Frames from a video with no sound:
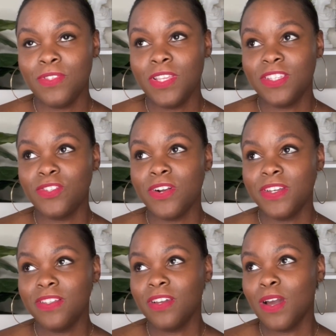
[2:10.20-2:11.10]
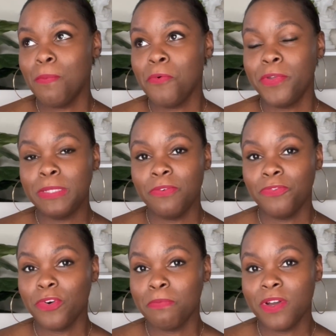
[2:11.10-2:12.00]
It started a couple weeks
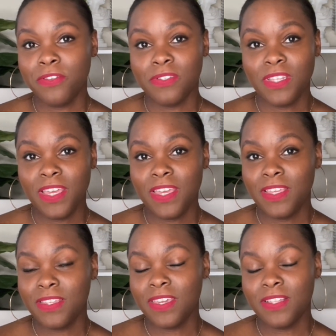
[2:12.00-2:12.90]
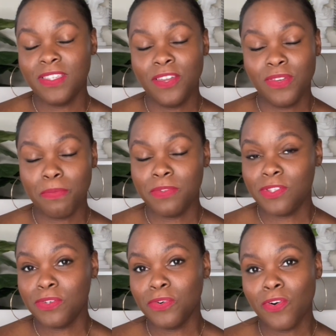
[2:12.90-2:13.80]
before Mother's Day and then continued up
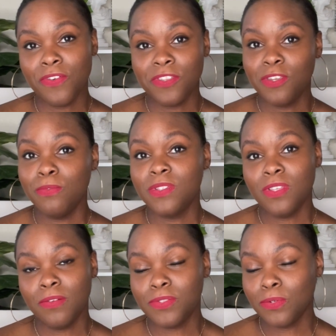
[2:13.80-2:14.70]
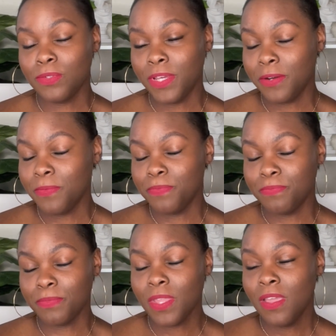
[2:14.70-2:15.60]
until all the cute stuff sold out.
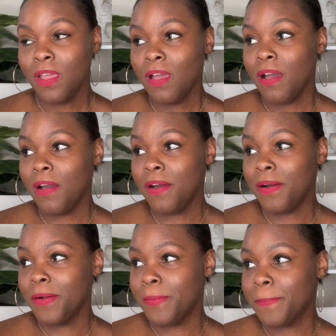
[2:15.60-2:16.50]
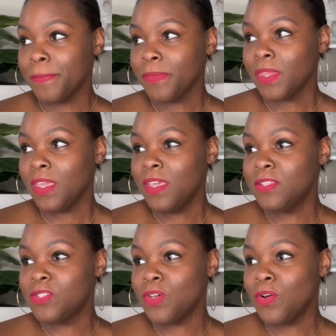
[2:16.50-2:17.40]

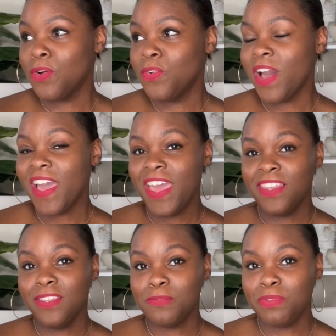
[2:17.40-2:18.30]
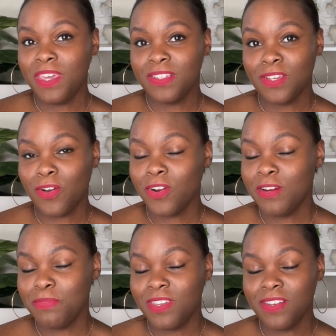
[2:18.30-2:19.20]
And so I added this bag to
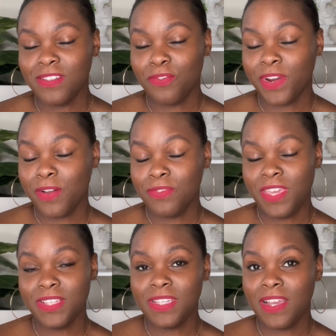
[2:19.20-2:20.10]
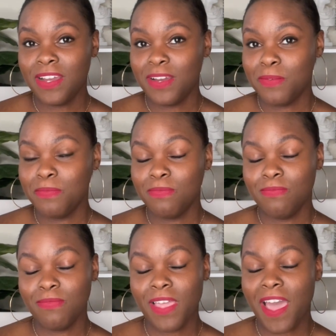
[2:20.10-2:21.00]
cart because around that time
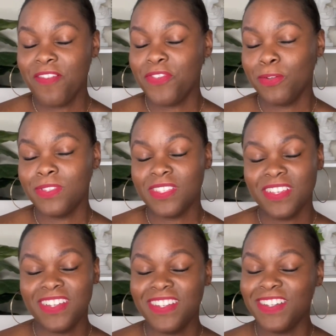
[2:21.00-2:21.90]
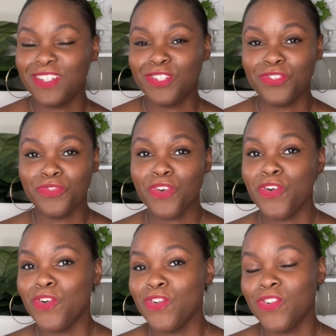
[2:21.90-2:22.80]
I felt a
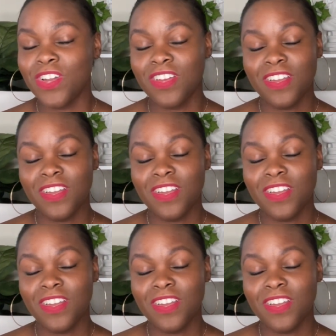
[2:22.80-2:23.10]
strong